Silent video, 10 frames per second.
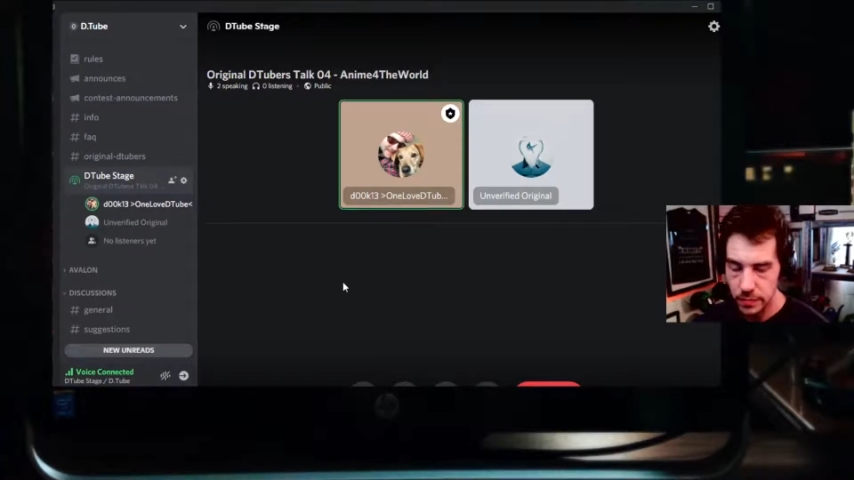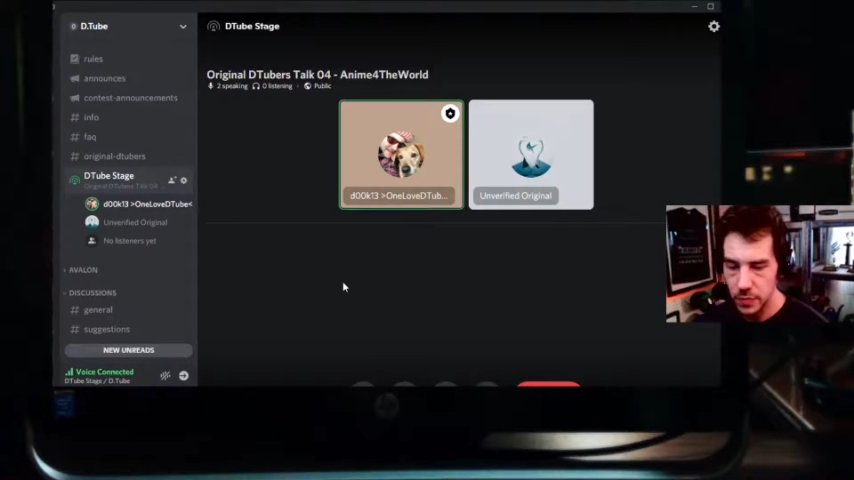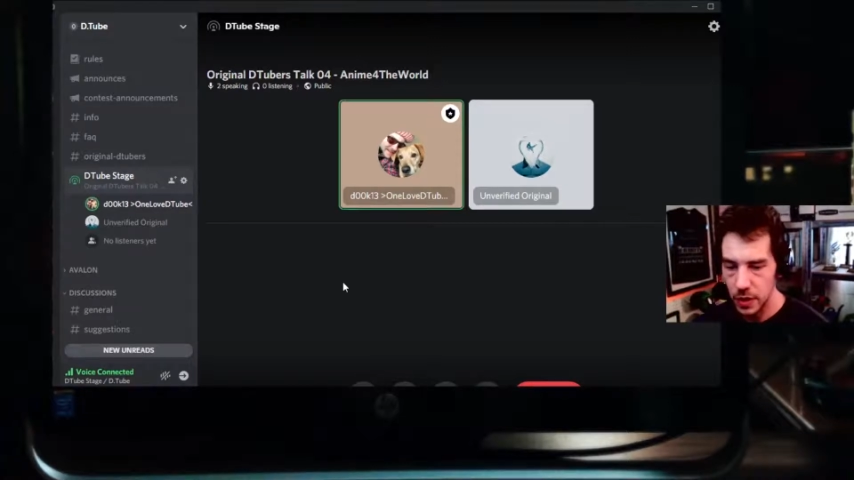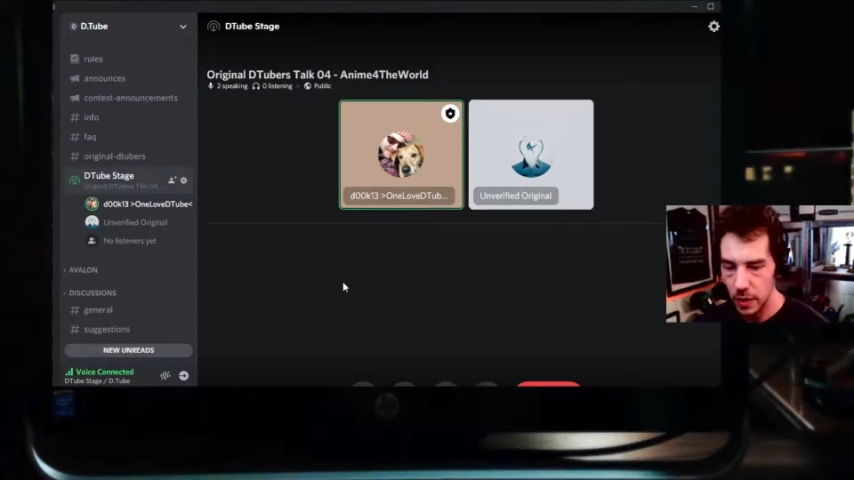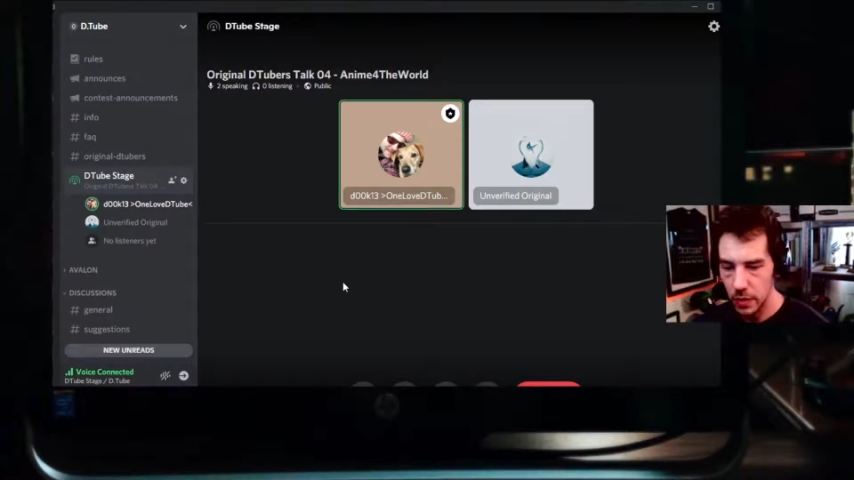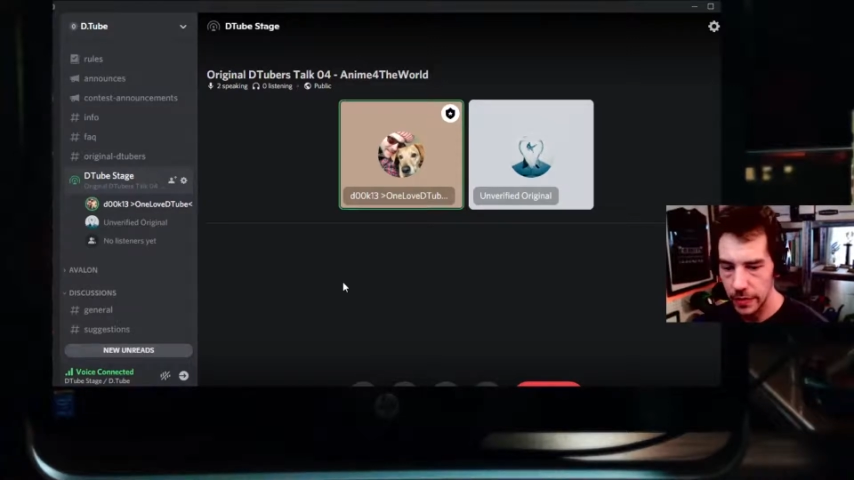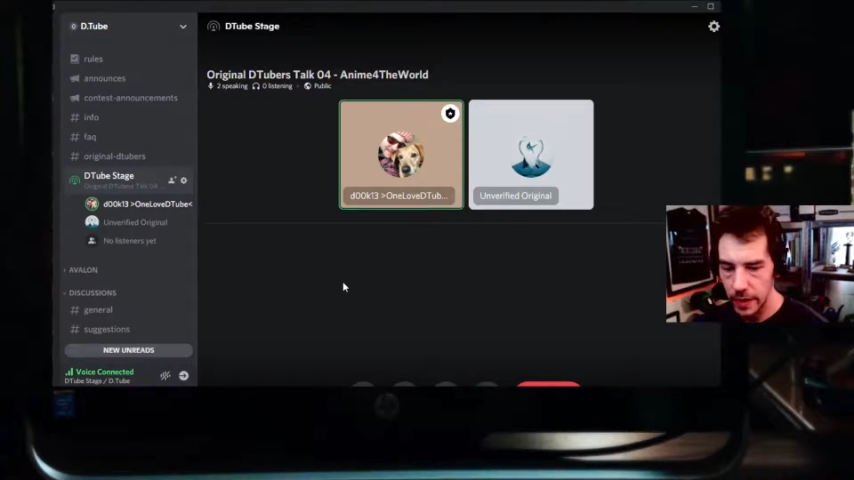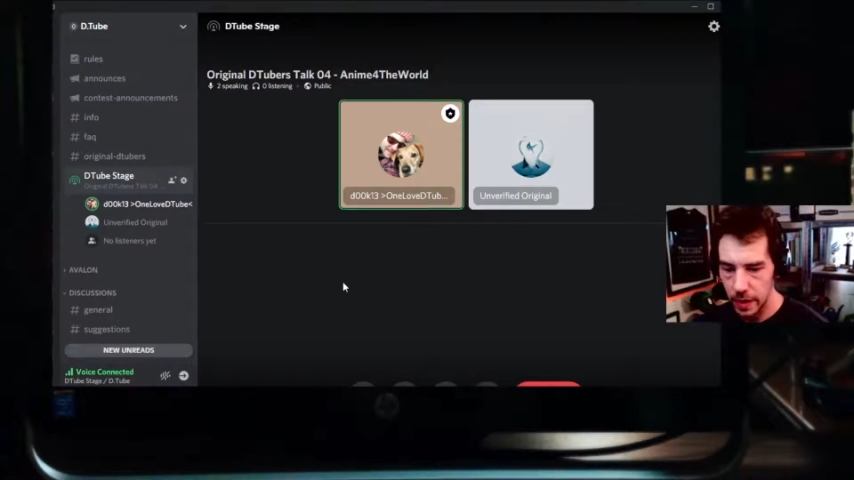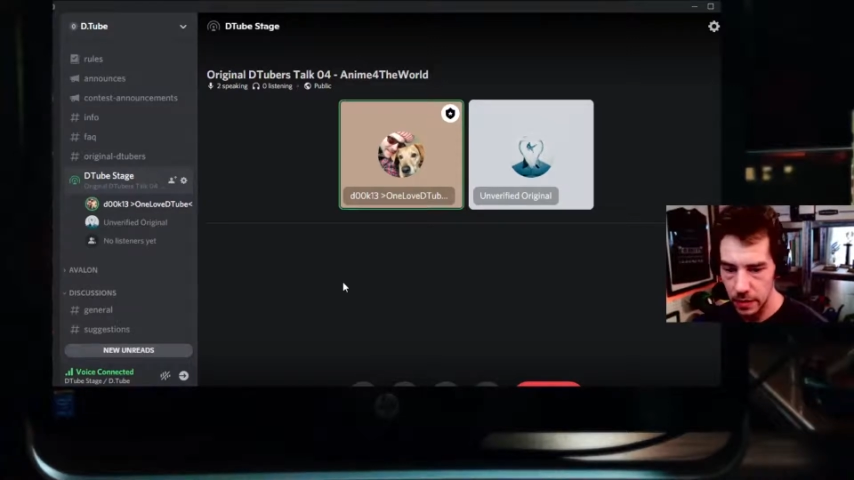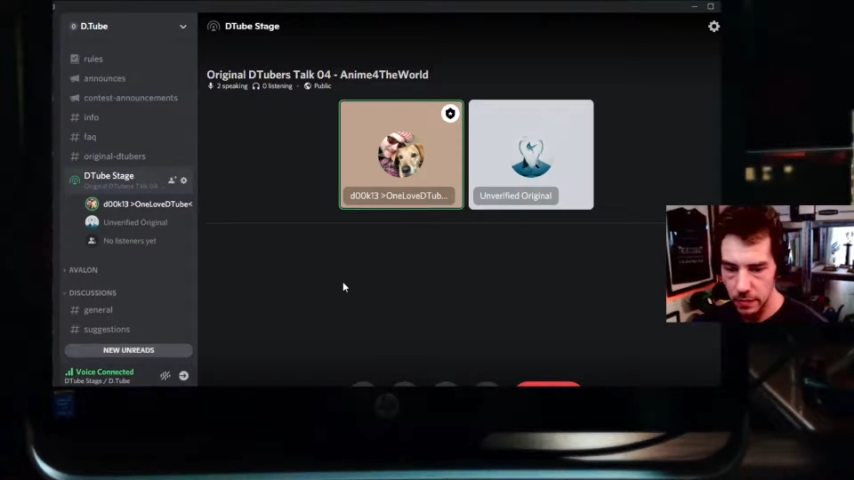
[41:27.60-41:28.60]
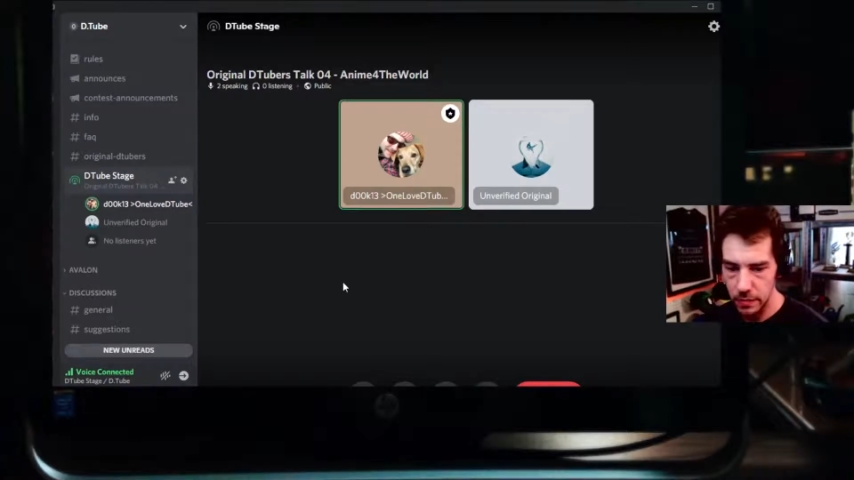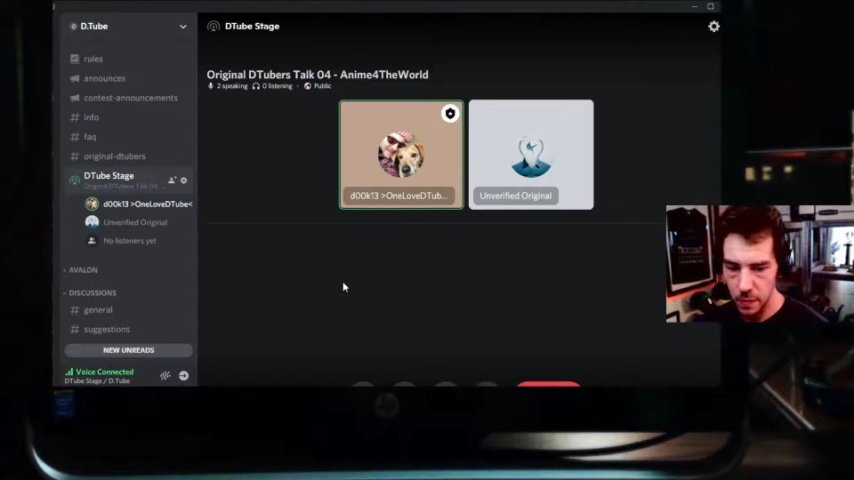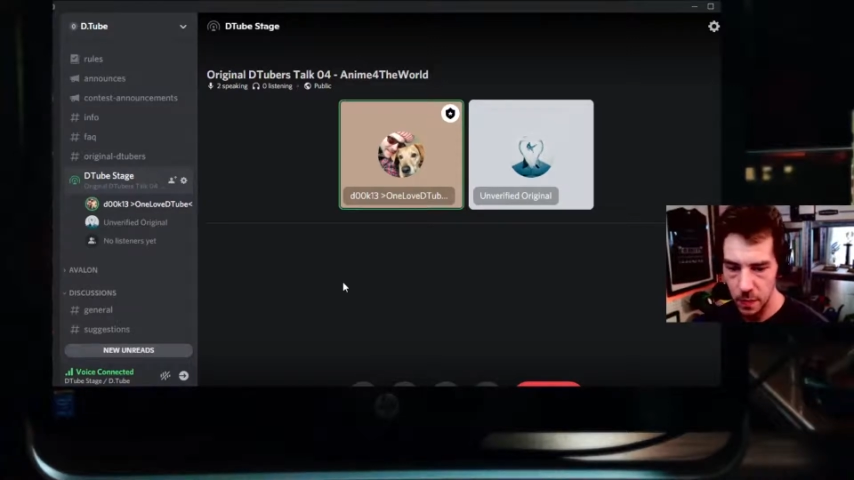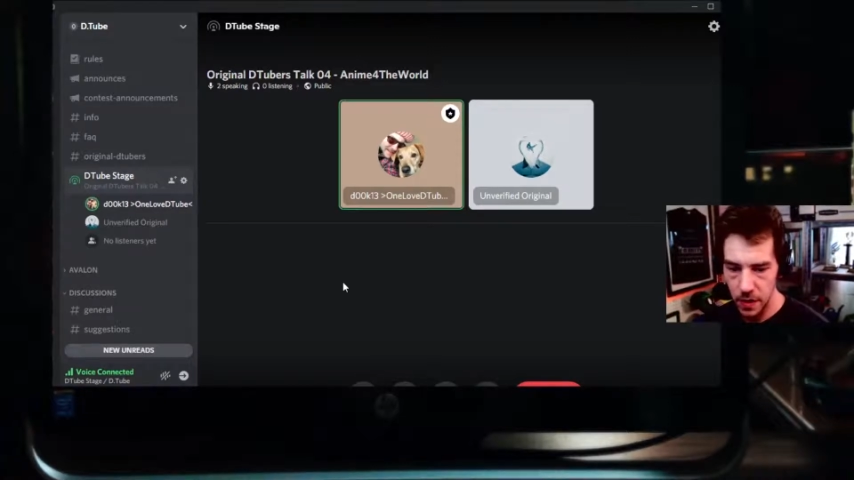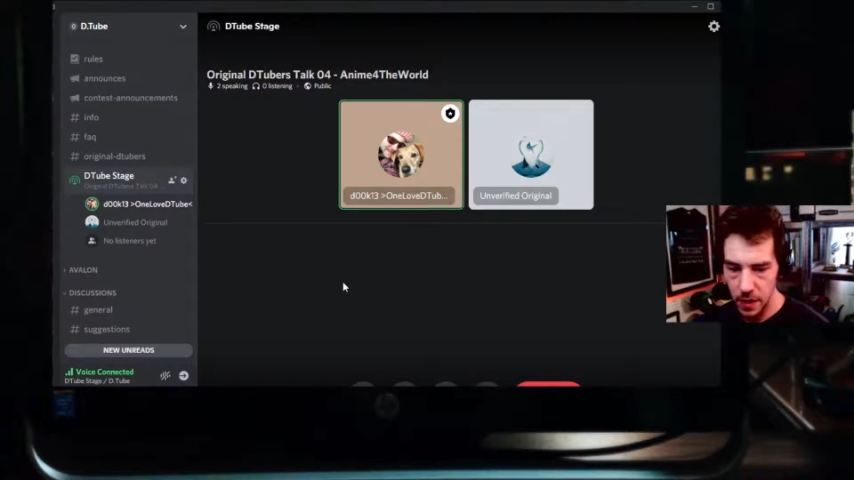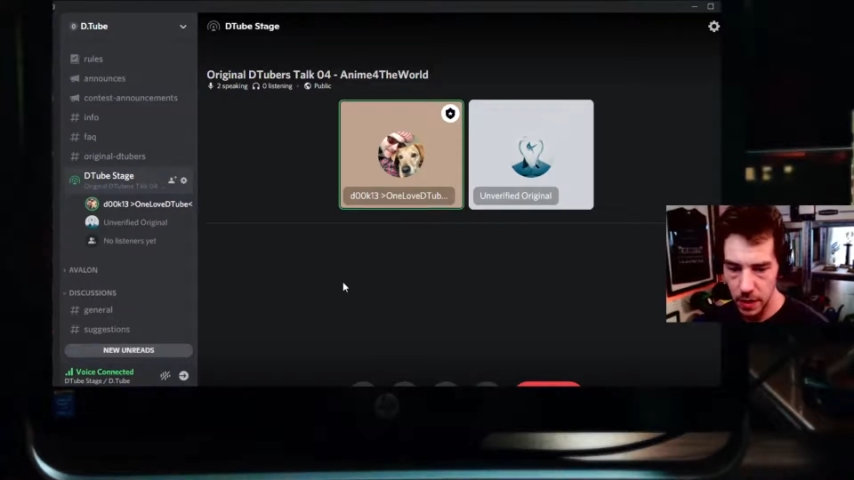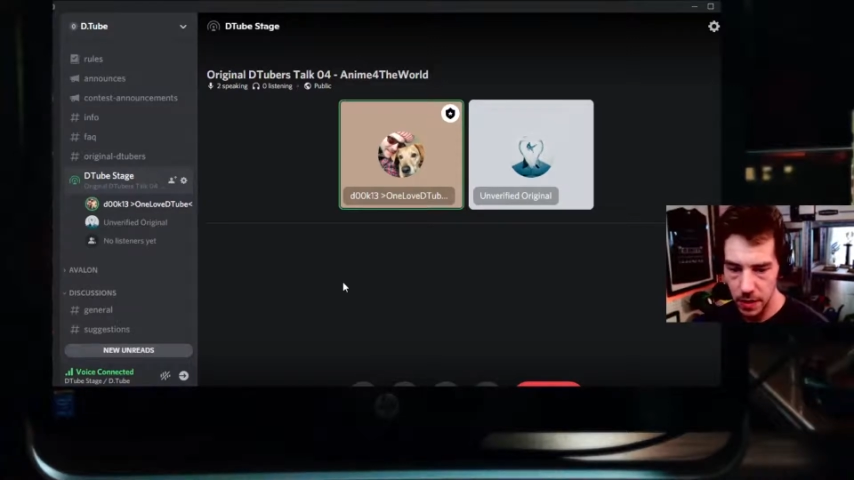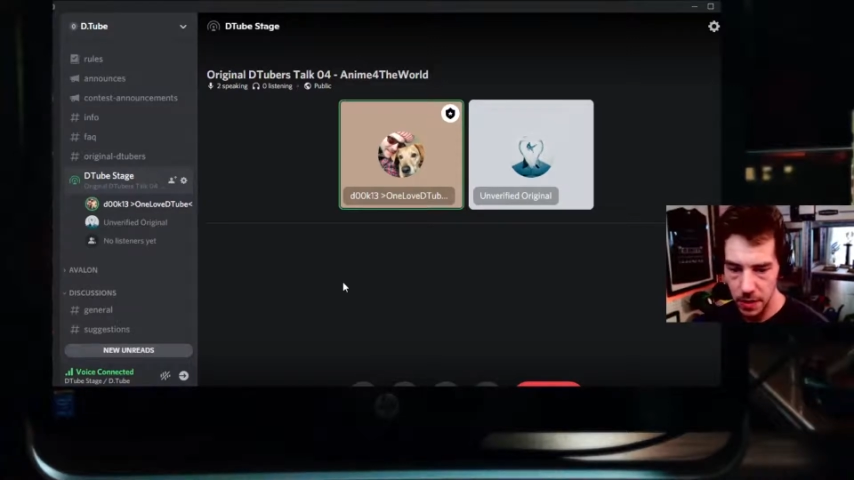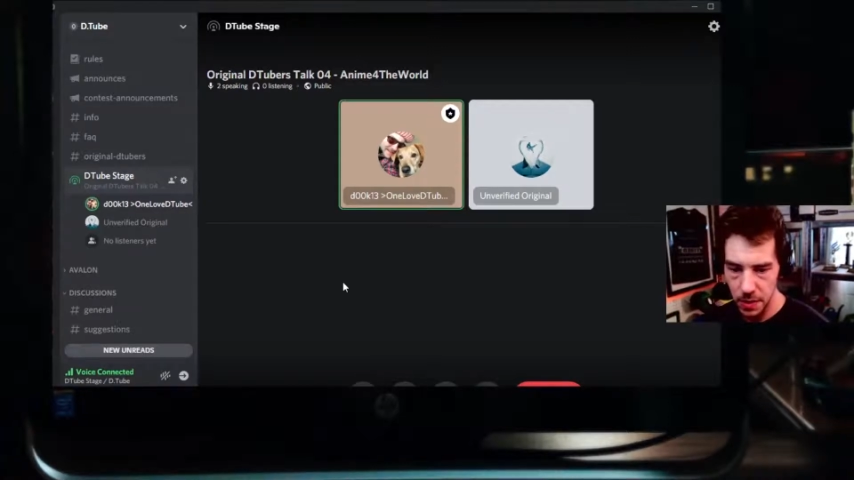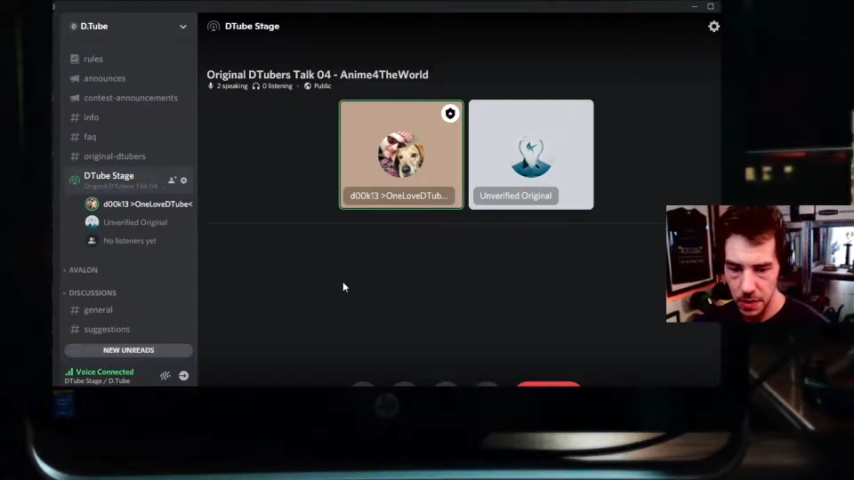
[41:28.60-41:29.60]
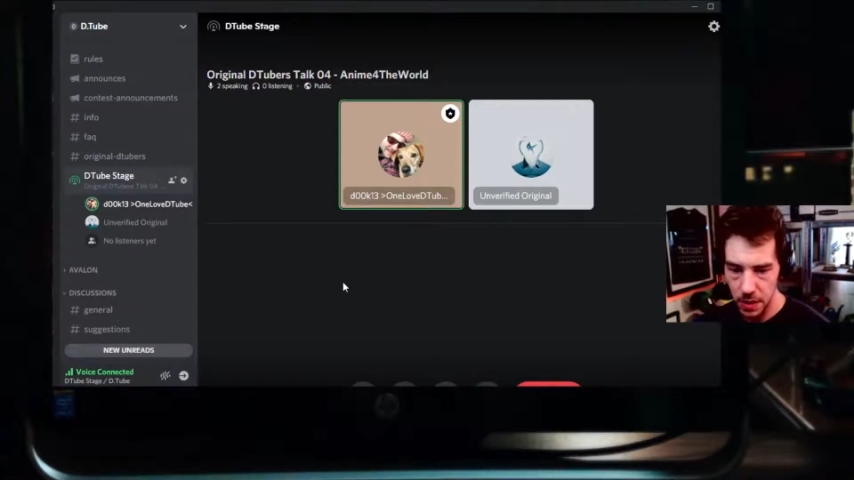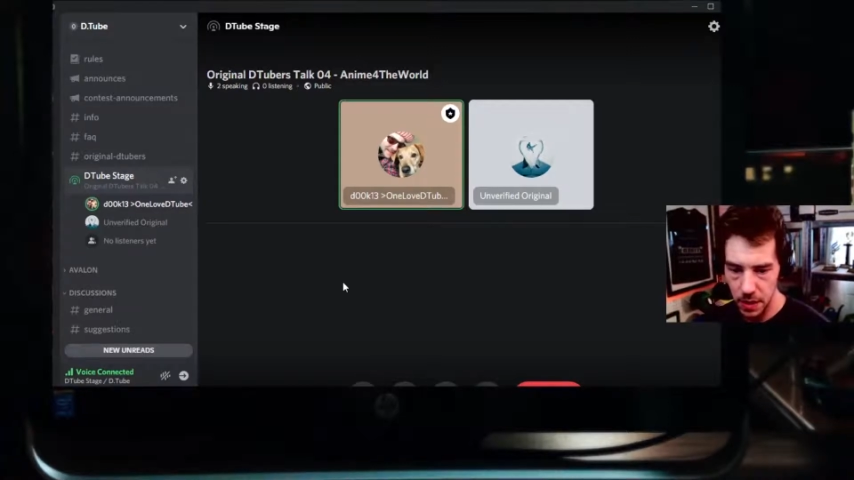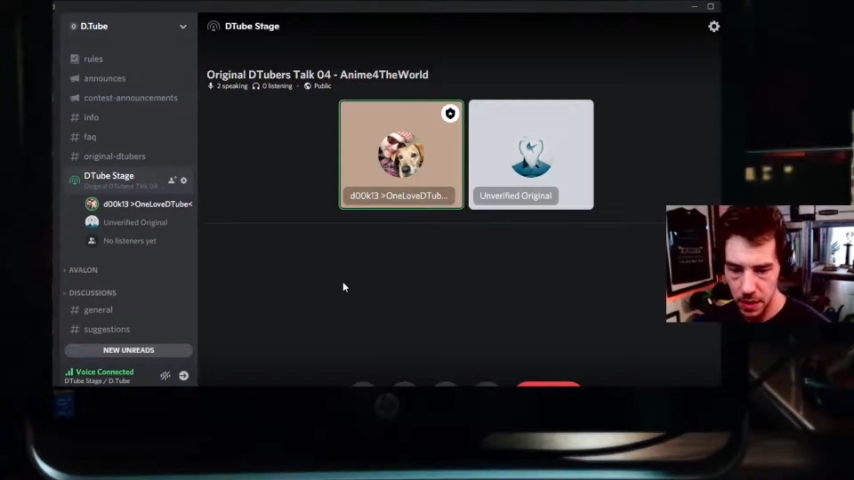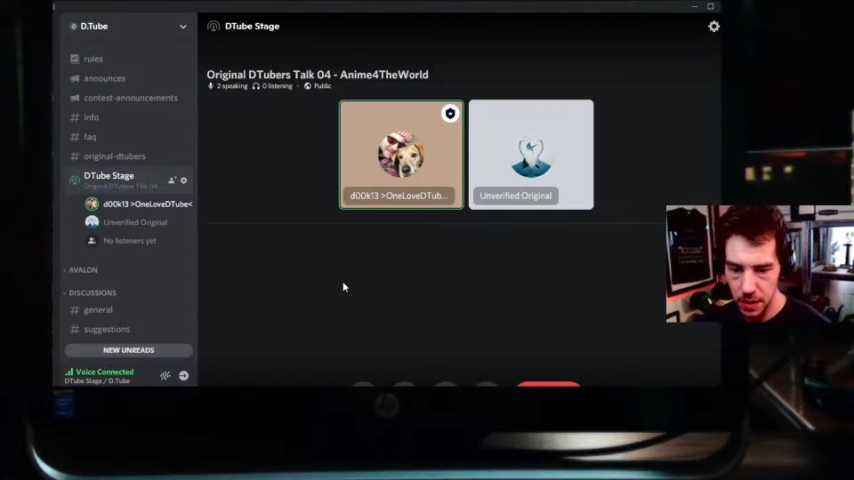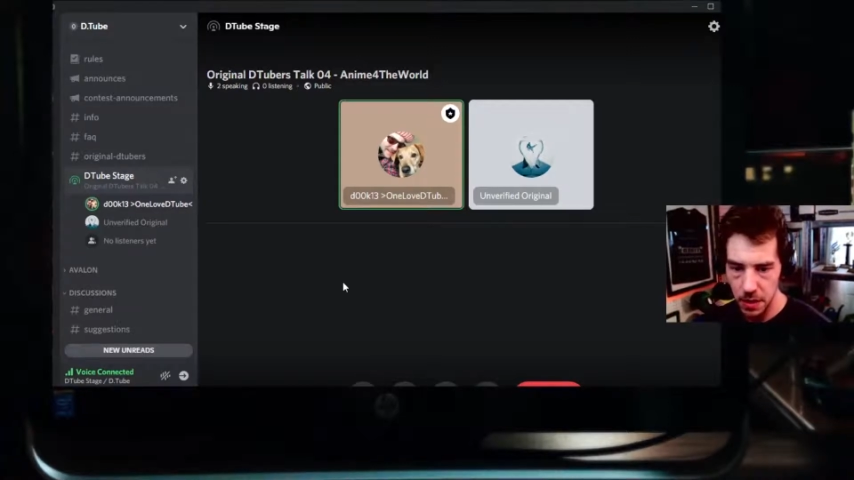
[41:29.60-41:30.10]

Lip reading: and then there is the